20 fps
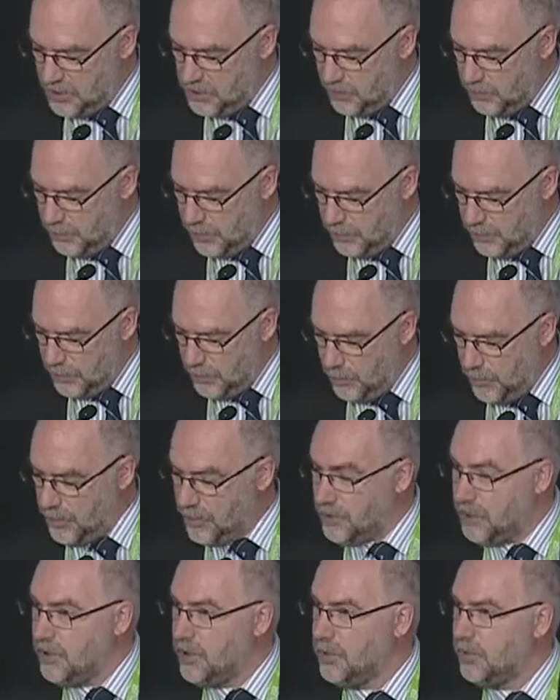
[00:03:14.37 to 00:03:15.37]
So what we
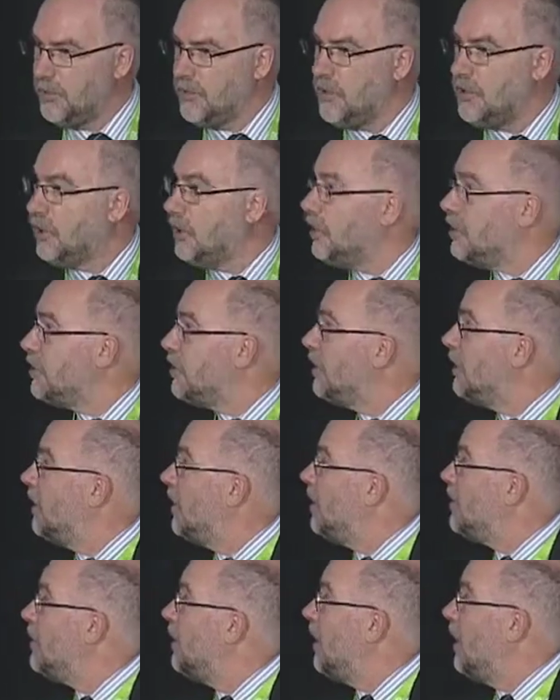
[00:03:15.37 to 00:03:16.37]
want to do, of course,
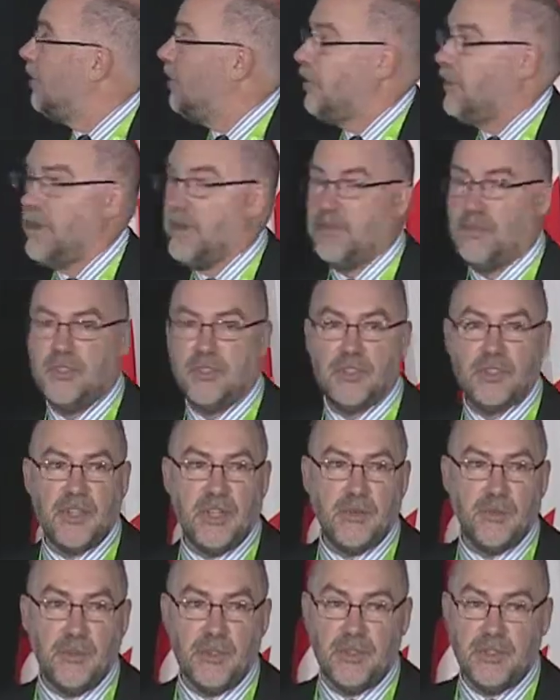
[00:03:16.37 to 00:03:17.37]
is to have a reference
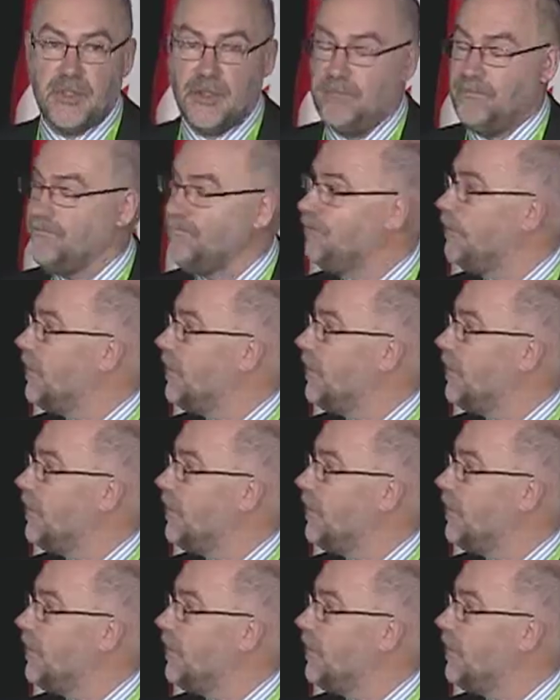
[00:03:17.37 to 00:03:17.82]
sequence.